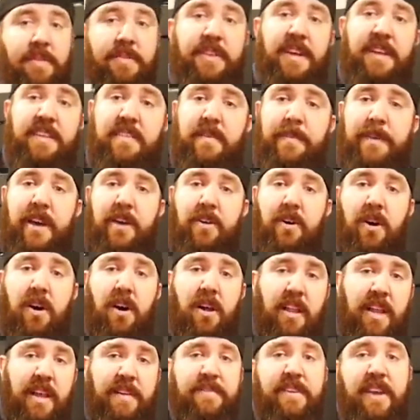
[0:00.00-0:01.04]
that's about
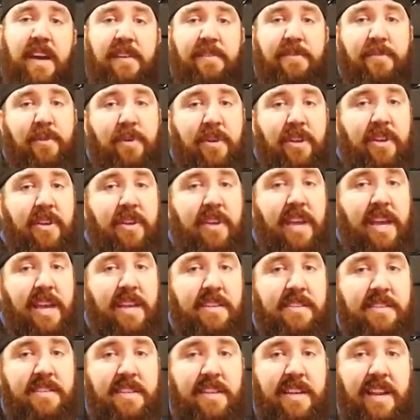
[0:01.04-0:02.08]
all I've got for you
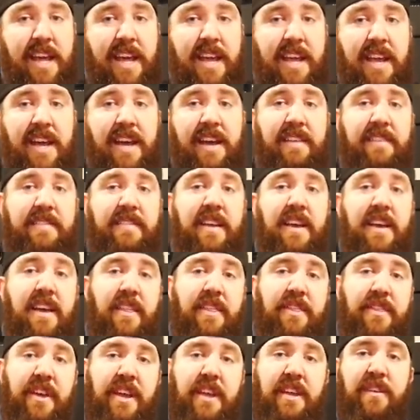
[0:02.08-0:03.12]
again today, guys.
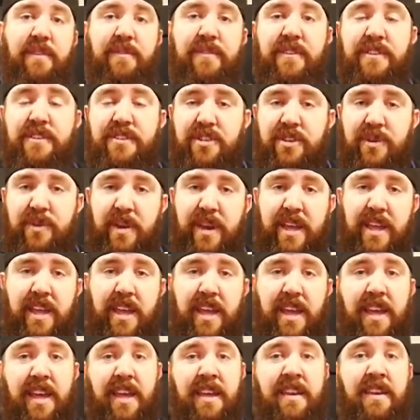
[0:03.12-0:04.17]
Thank you for tuning
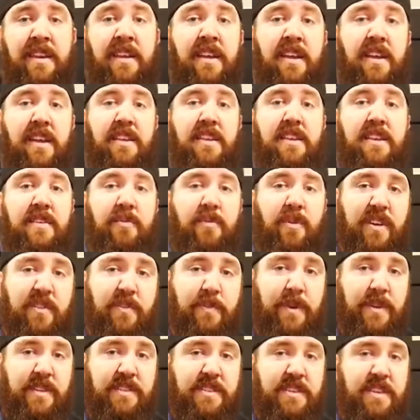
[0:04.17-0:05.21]
in.
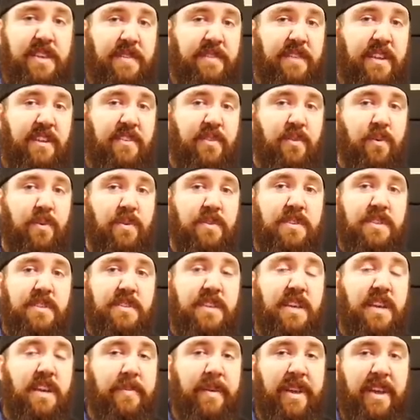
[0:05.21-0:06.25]
Rustbelt's Nifty Tools
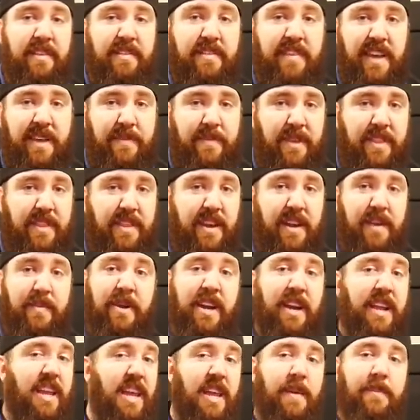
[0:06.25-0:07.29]
is going to be a segment that I'm
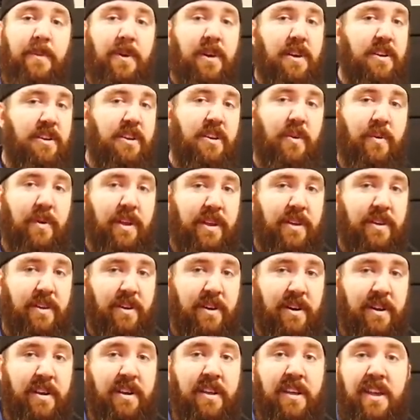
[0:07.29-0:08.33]
going to keep on going
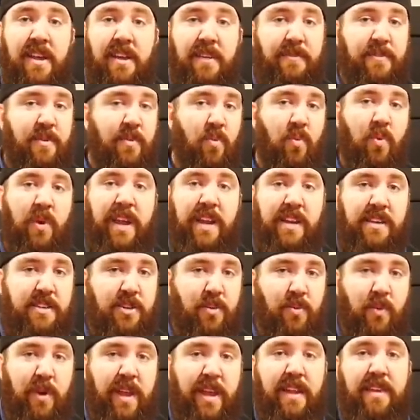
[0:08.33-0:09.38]
on from week
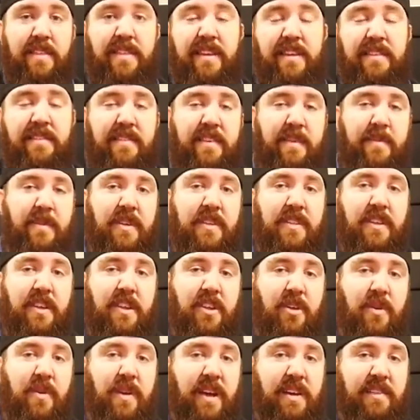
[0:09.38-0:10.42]
to week. That's something
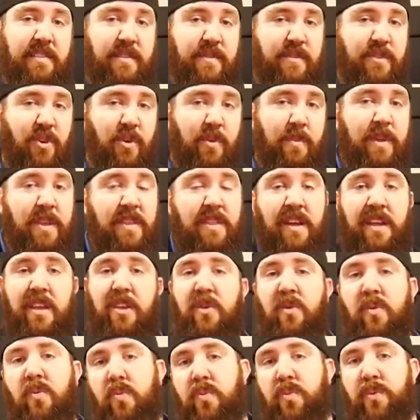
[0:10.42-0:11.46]
that you guys have told me that
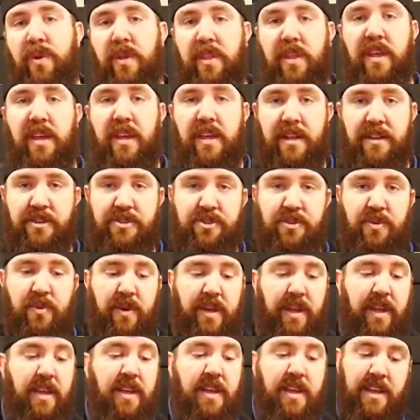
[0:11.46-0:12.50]
you really
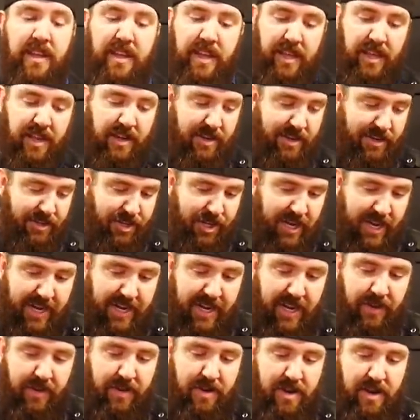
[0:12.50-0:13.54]
enjoy, getting to check
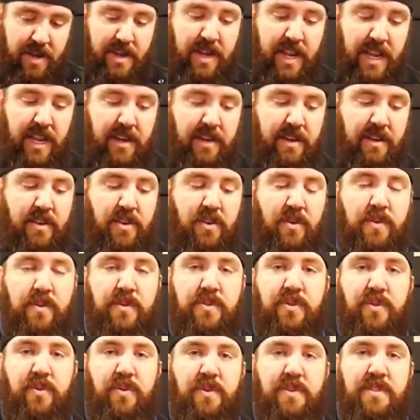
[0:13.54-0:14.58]
out neat new
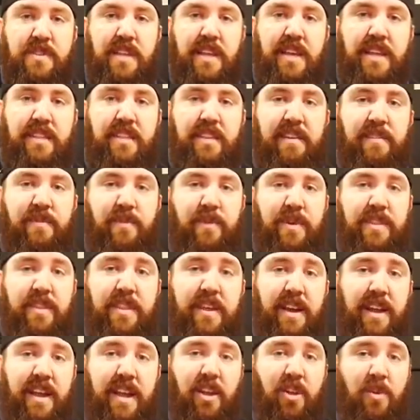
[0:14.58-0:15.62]
tools like this one
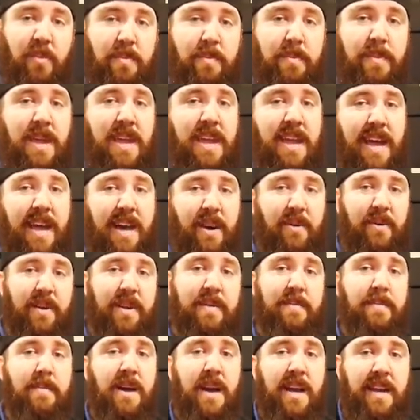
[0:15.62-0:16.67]
that help me out
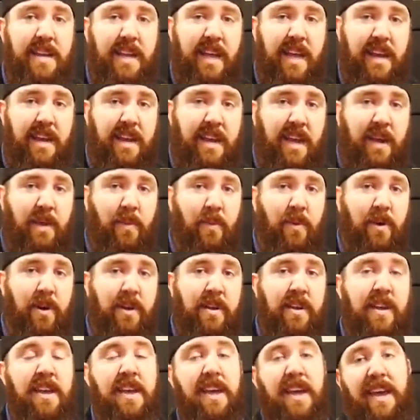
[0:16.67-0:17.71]
in my day-to-day
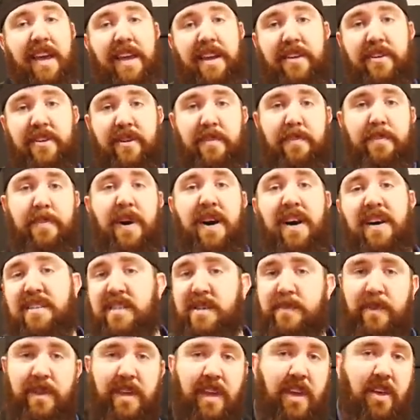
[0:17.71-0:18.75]
work and could
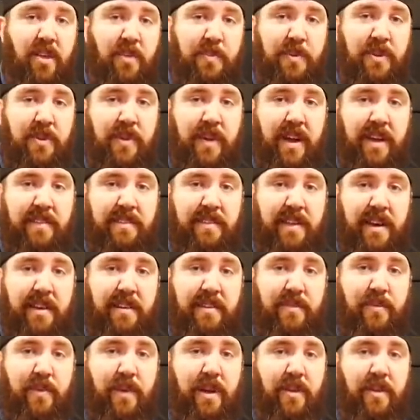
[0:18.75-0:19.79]
possibly help you guys out
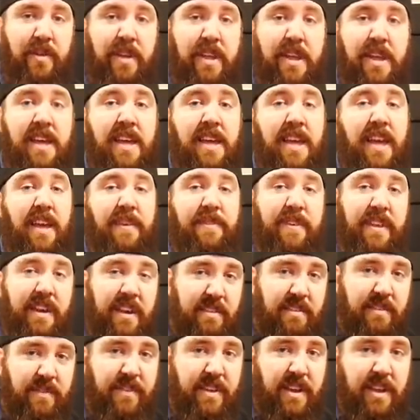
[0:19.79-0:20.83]
as well. If it
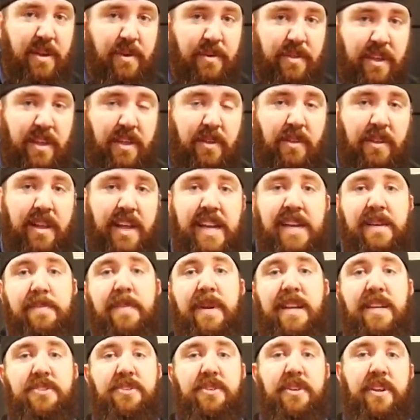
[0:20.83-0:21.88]
is a video that you liked,
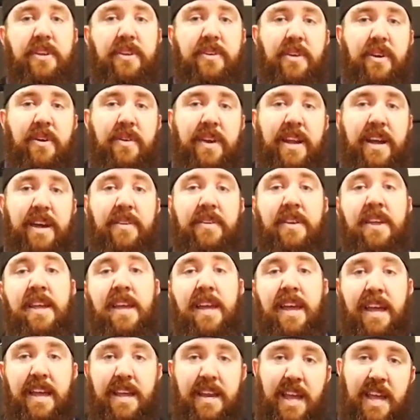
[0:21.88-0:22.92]
make sure you go down
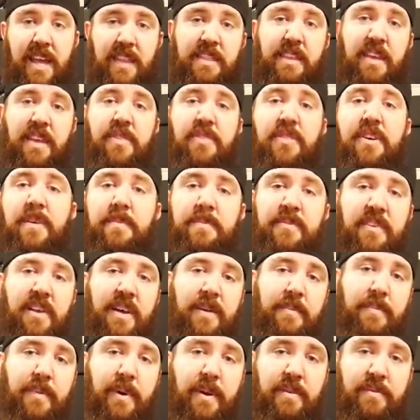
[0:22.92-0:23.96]
and hit that thumbs
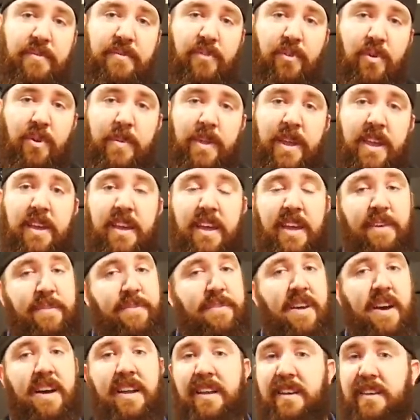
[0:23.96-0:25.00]
up button for me. If
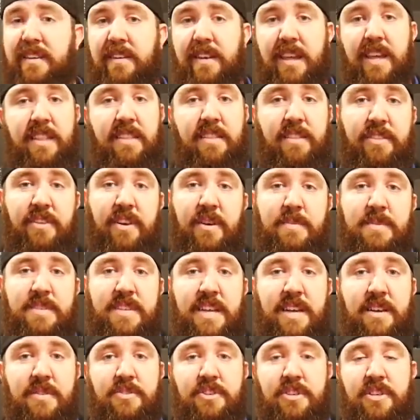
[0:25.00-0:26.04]
not, hit the thumbs
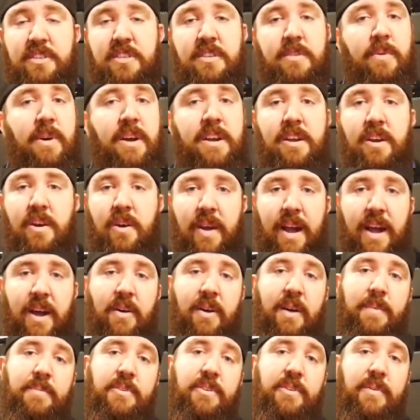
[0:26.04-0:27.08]
down just so I know how
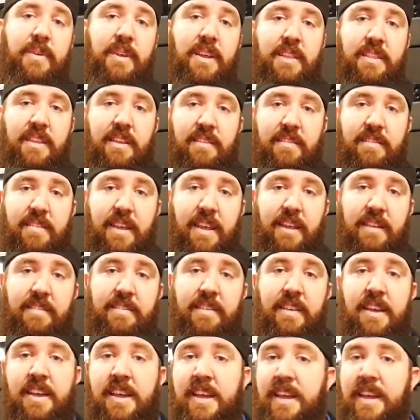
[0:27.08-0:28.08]
I'm doing in these things.